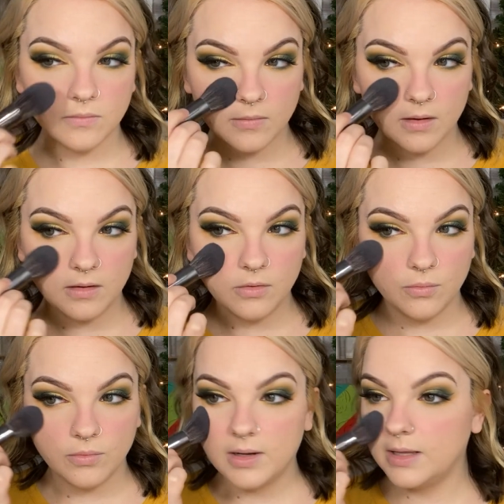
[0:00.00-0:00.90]
And you
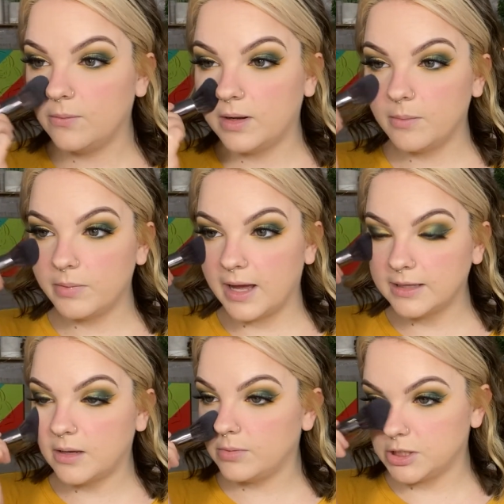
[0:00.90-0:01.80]
really want to pack
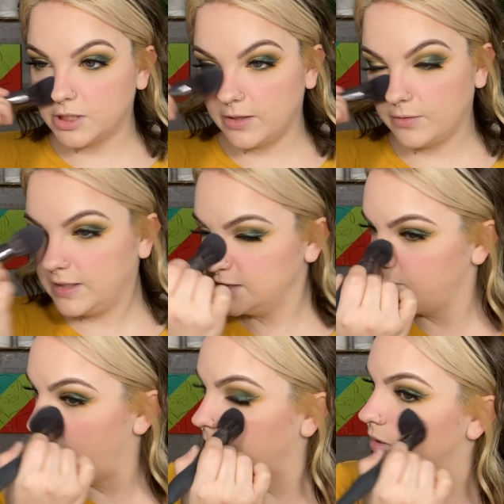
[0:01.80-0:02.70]
that blush on there. These
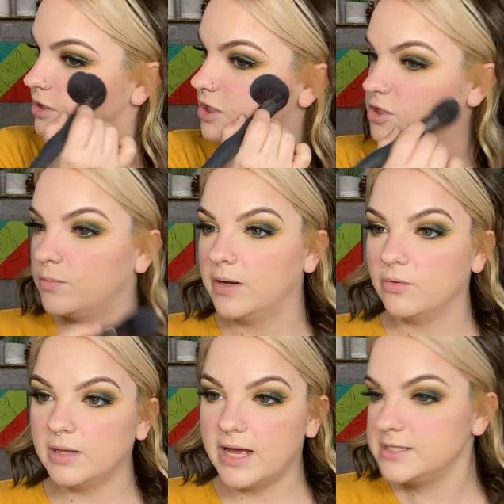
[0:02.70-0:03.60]
MAC blushes are
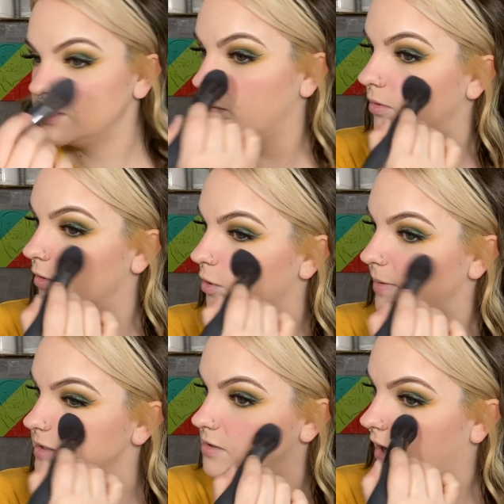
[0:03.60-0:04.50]
mineralized, so they're a little
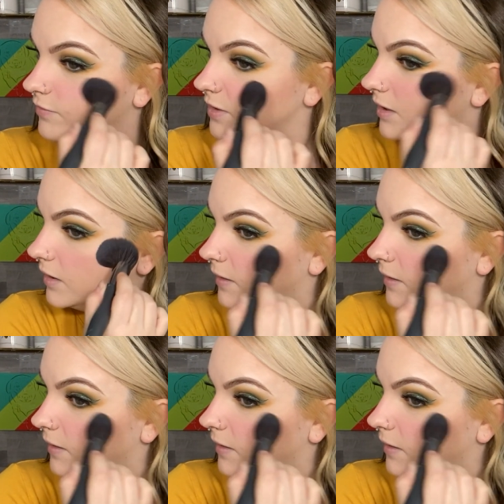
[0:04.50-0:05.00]
bit softer.